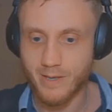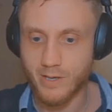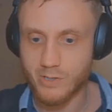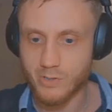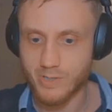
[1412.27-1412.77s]

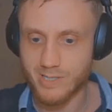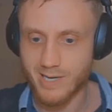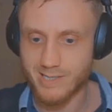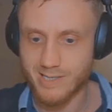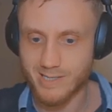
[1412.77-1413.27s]
So in this
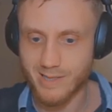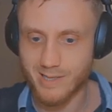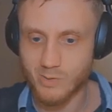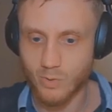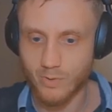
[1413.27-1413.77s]
case, it's
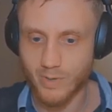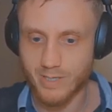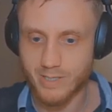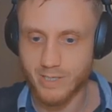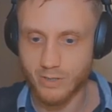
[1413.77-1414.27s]
this one right
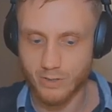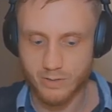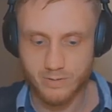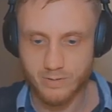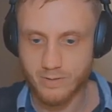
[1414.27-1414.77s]
here.
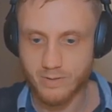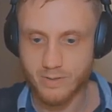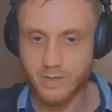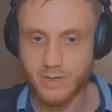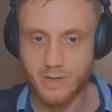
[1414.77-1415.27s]

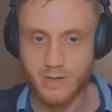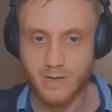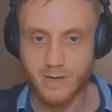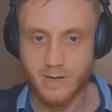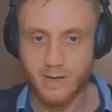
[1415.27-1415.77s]

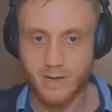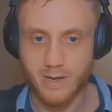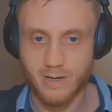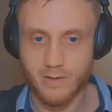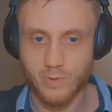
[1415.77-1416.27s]

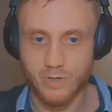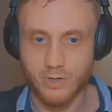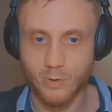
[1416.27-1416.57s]
And we're going to go